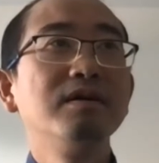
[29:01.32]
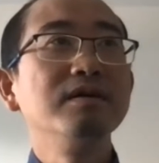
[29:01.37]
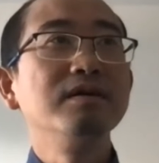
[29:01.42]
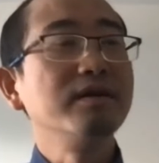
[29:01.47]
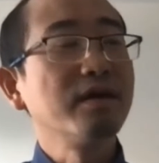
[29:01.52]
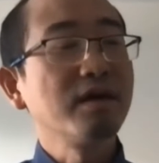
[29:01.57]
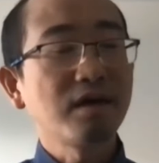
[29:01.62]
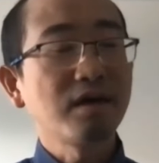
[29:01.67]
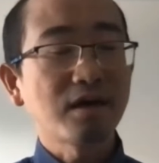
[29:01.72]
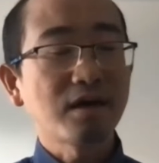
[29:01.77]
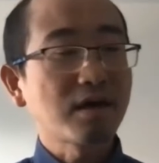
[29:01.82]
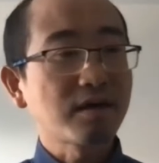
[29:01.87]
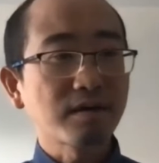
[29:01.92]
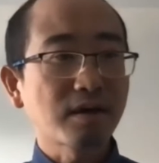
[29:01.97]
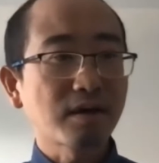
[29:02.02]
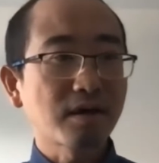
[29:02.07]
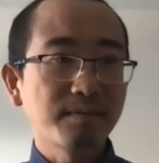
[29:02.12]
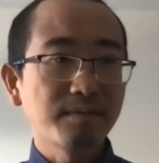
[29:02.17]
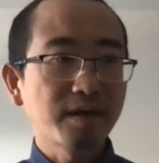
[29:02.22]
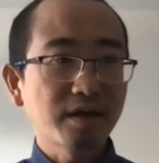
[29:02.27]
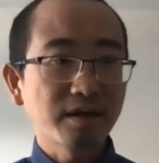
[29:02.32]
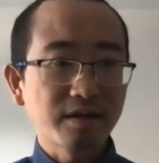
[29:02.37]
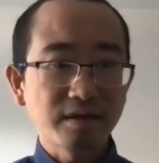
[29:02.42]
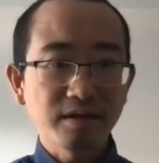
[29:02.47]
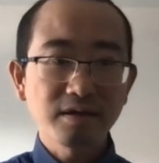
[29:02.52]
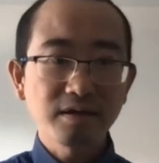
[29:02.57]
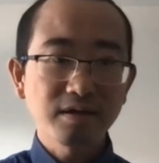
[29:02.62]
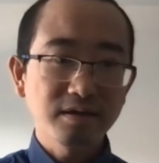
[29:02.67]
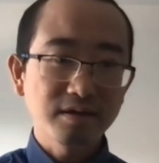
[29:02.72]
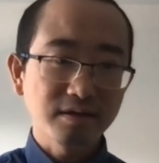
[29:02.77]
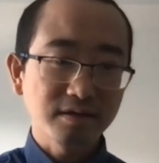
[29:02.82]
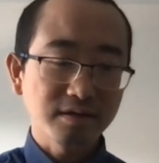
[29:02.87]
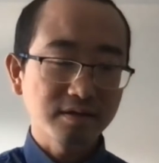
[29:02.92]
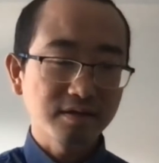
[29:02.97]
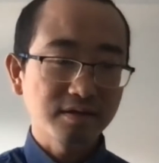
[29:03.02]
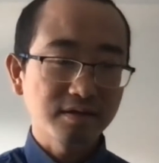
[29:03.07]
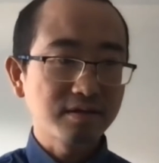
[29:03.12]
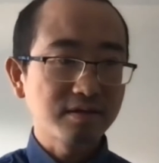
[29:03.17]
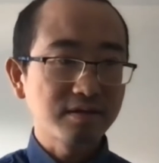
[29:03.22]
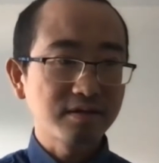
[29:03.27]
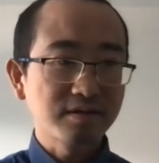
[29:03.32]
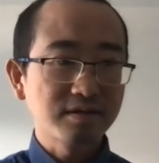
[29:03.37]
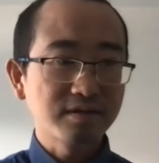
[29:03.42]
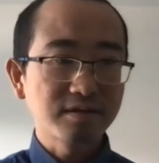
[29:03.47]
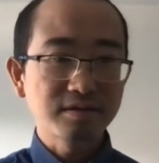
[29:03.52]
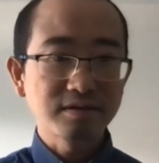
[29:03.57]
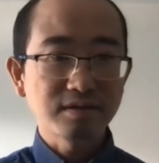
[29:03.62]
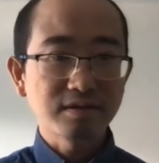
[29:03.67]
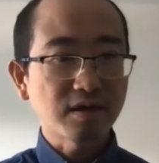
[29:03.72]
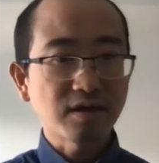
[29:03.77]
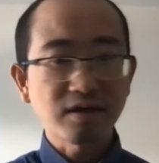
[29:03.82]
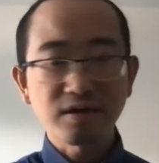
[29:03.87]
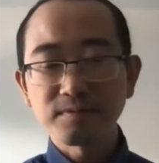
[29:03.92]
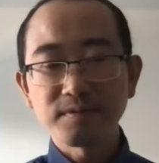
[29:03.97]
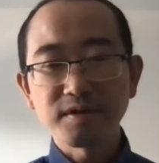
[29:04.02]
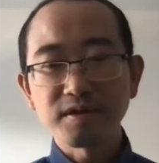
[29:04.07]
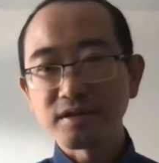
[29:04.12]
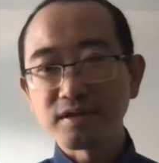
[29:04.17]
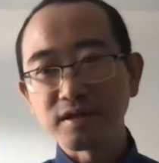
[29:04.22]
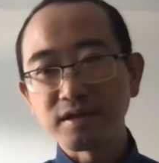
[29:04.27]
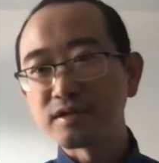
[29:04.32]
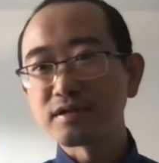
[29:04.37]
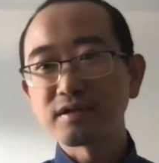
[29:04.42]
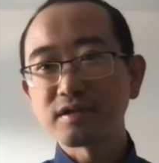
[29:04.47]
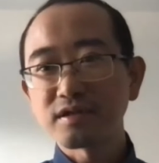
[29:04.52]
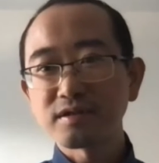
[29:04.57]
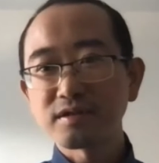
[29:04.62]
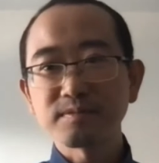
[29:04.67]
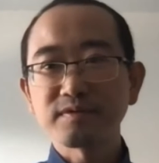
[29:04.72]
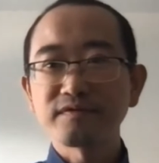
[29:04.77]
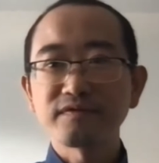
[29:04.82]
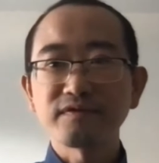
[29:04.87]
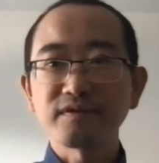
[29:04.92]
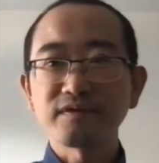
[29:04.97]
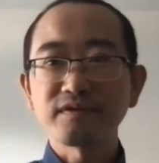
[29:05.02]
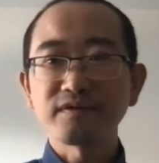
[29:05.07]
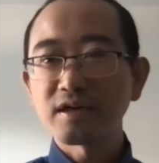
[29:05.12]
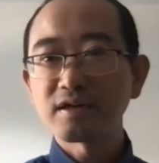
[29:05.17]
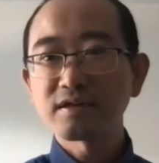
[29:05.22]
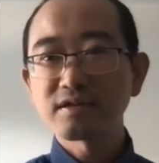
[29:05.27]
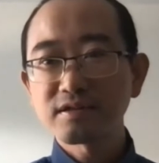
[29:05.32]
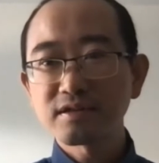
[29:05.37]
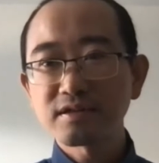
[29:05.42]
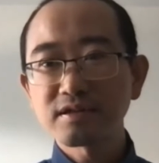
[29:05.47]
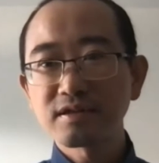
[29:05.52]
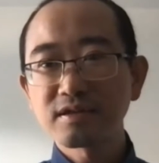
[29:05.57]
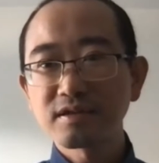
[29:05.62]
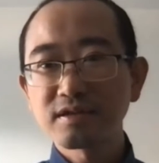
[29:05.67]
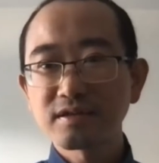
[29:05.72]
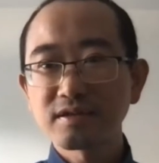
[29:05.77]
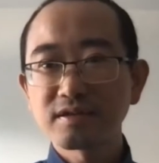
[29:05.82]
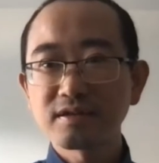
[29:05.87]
Yeah, I mean, I think documentation has been fantastic.